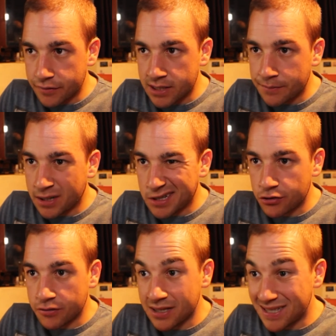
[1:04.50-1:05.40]
sent me an
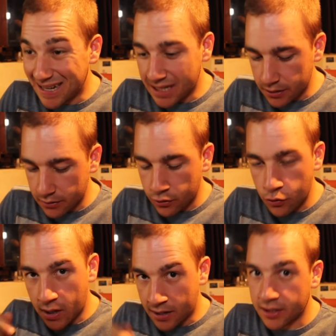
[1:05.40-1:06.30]
intro today
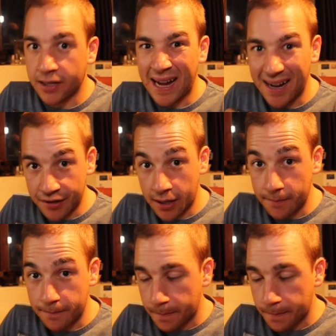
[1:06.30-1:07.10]
who aren't in the hat yet,